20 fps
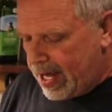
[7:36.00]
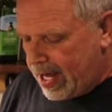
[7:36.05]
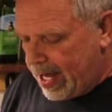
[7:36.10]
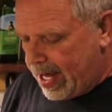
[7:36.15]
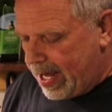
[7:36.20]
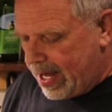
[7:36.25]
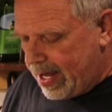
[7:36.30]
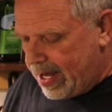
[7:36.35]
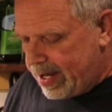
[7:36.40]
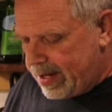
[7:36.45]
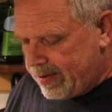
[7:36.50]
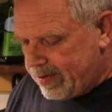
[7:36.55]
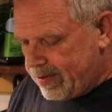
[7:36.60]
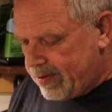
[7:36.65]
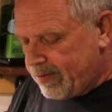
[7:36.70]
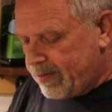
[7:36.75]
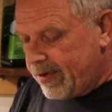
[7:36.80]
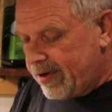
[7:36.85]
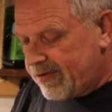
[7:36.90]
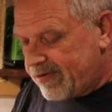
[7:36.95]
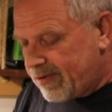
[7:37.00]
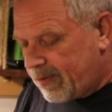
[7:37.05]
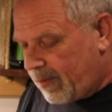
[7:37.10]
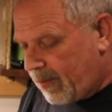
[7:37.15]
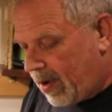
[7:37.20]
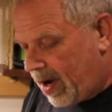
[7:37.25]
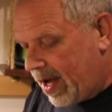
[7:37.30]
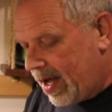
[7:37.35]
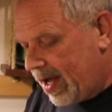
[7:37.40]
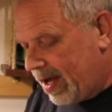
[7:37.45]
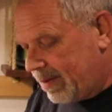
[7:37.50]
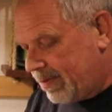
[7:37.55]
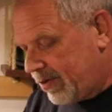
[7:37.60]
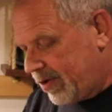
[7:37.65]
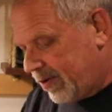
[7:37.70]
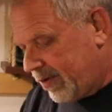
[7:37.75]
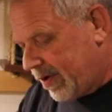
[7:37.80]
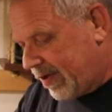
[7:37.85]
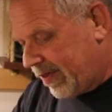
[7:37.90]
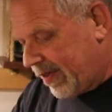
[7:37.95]
And the reason why I'm
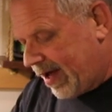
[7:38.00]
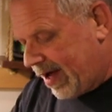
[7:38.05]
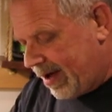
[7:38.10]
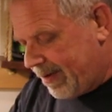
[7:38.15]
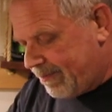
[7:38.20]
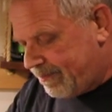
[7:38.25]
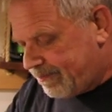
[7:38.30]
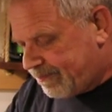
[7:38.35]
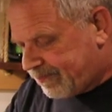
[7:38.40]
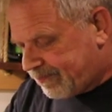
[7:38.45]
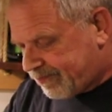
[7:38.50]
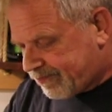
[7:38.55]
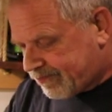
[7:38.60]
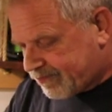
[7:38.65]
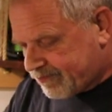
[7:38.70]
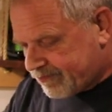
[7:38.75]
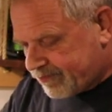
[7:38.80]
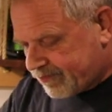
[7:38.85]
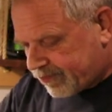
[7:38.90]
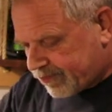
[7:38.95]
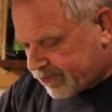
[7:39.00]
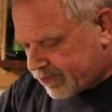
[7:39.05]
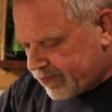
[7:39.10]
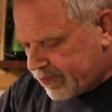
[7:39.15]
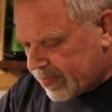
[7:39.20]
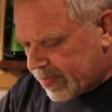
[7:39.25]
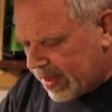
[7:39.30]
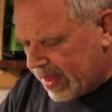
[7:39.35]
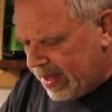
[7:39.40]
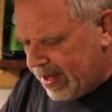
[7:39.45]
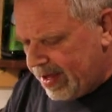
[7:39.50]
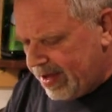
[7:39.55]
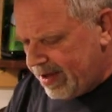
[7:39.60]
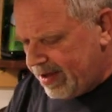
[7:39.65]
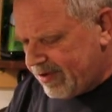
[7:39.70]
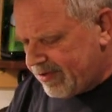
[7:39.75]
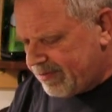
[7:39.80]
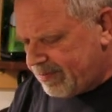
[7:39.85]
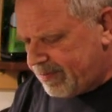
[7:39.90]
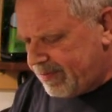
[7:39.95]
doing that
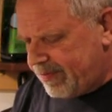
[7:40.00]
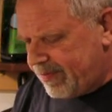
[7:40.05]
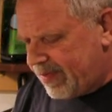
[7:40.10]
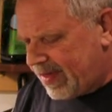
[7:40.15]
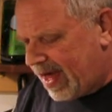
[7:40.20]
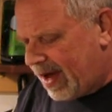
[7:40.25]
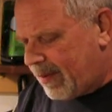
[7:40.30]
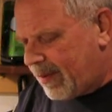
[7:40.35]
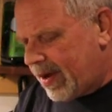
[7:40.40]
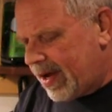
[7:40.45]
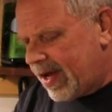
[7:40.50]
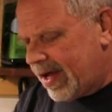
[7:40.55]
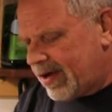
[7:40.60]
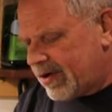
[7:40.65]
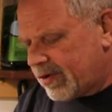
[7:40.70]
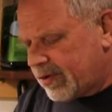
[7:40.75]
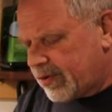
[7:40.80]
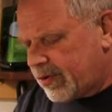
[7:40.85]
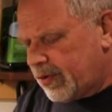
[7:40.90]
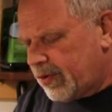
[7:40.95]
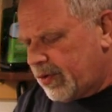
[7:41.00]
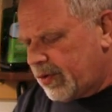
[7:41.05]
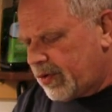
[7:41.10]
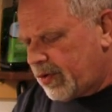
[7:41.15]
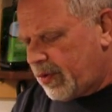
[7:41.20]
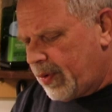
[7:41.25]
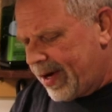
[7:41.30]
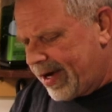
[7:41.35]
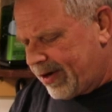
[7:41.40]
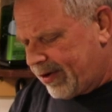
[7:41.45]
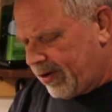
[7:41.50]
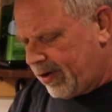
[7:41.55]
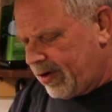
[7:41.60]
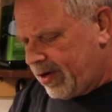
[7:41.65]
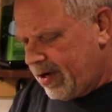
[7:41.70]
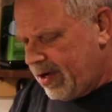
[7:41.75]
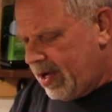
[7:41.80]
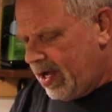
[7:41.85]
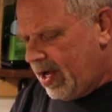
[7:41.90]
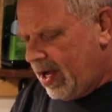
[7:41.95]
is that way it'll cool quicker.
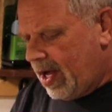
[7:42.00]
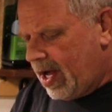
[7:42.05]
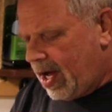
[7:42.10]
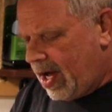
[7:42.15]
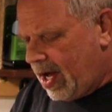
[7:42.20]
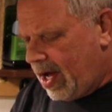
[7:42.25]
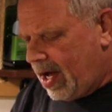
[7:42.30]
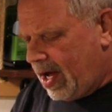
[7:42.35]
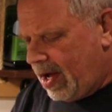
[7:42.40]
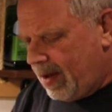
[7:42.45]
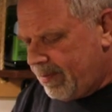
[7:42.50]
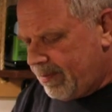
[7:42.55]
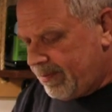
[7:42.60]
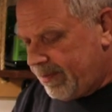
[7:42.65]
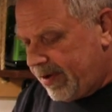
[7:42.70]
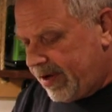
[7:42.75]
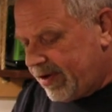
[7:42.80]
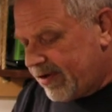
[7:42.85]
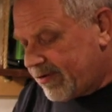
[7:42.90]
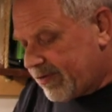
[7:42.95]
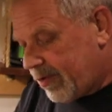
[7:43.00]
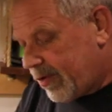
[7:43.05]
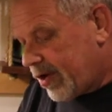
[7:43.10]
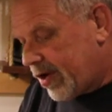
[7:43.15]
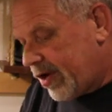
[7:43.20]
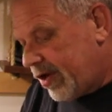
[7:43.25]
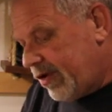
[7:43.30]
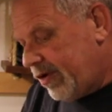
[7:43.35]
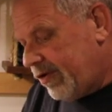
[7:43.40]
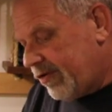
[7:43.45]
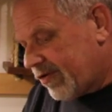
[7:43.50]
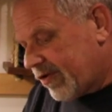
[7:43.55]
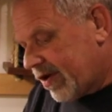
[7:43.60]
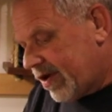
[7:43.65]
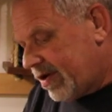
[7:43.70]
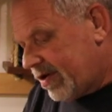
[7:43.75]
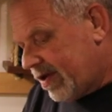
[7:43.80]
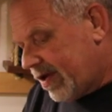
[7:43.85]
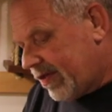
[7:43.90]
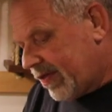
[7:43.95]
Because we're going to use
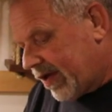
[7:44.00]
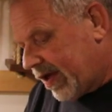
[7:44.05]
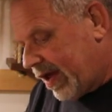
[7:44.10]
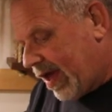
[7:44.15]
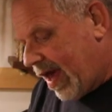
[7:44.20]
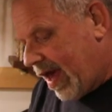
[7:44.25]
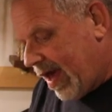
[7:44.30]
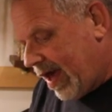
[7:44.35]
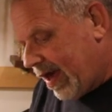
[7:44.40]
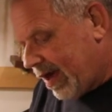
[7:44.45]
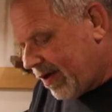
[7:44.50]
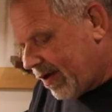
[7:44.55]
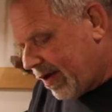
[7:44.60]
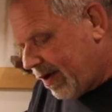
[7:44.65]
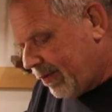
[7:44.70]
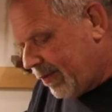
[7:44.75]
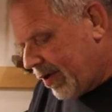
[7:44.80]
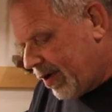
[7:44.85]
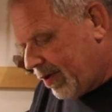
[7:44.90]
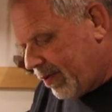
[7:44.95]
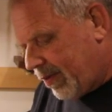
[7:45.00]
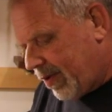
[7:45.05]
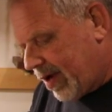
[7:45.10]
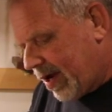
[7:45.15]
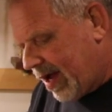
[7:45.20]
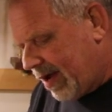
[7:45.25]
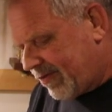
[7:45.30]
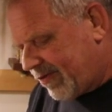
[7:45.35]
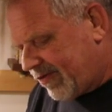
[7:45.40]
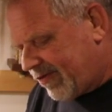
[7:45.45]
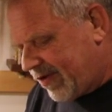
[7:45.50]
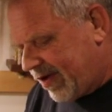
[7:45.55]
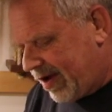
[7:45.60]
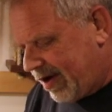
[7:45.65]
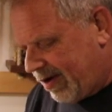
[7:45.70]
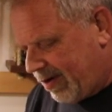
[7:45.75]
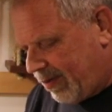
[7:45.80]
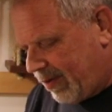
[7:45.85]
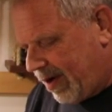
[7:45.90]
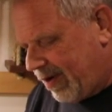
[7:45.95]
it in the cake, and we don't want to have to sit
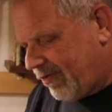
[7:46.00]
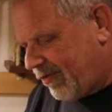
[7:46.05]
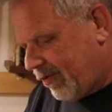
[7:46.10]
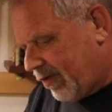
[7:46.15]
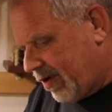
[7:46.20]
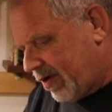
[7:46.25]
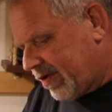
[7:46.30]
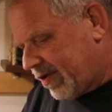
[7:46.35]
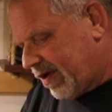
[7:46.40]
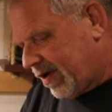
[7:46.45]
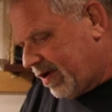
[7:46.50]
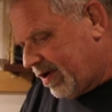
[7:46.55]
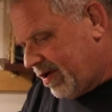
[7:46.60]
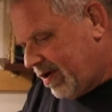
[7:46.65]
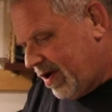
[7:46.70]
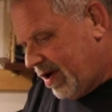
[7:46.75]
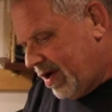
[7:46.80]
here and wait for it to,